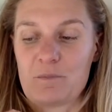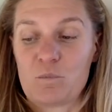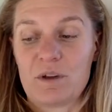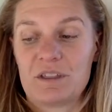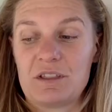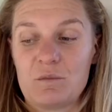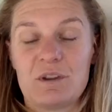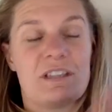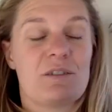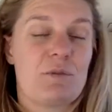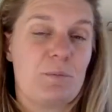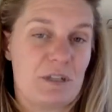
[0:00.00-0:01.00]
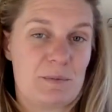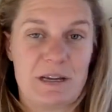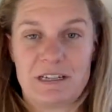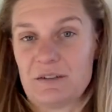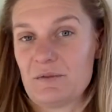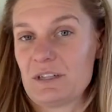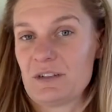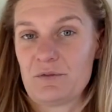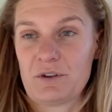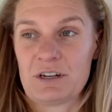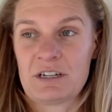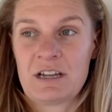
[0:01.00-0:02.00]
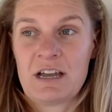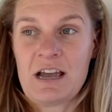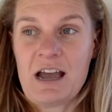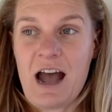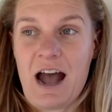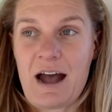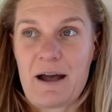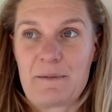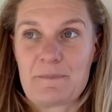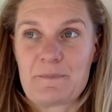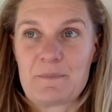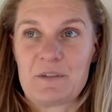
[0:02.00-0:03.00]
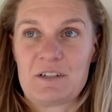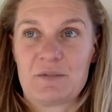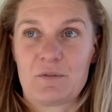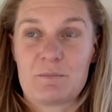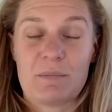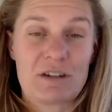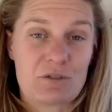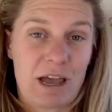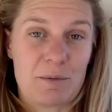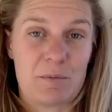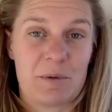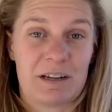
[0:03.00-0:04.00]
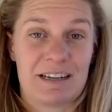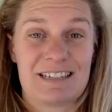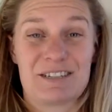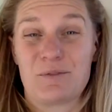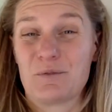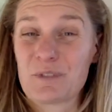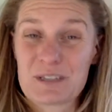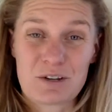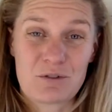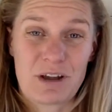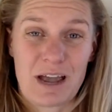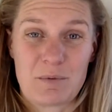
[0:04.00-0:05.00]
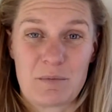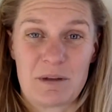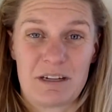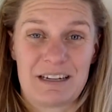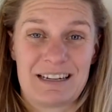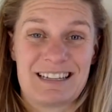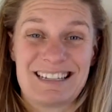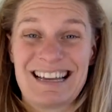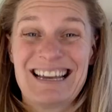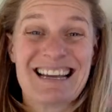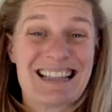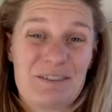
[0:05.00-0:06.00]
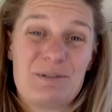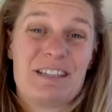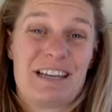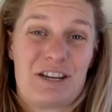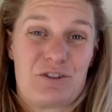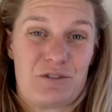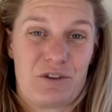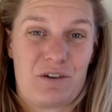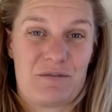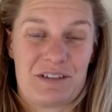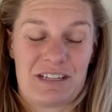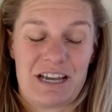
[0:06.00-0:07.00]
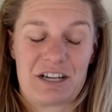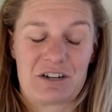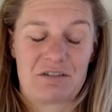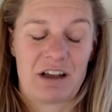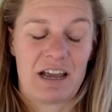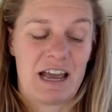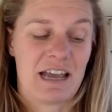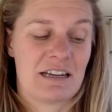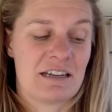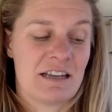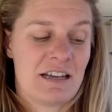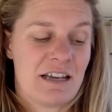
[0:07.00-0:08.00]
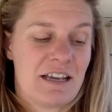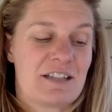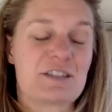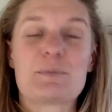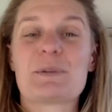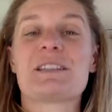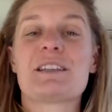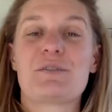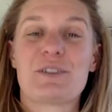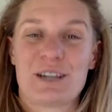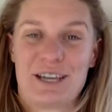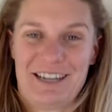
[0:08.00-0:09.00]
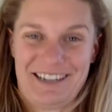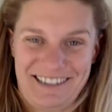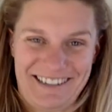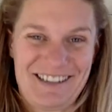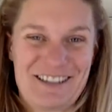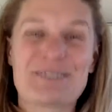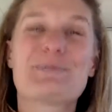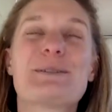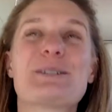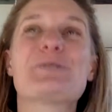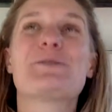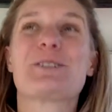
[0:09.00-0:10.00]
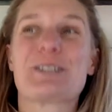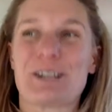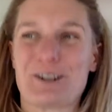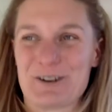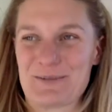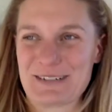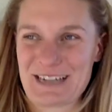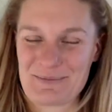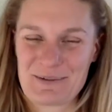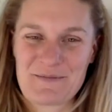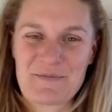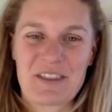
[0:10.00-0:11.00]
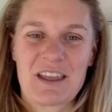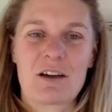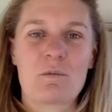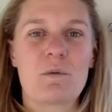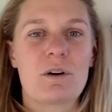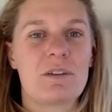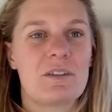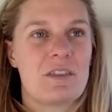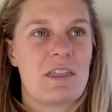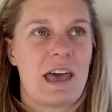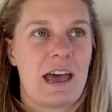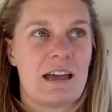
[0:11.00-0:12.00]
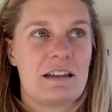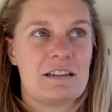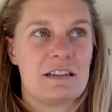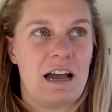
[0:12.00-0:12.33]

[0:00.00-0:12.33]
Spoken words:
with different perspectives, different mental capabilities, different physical capabilities. That was the nature of the conversation, right? And the specific that cropped up was that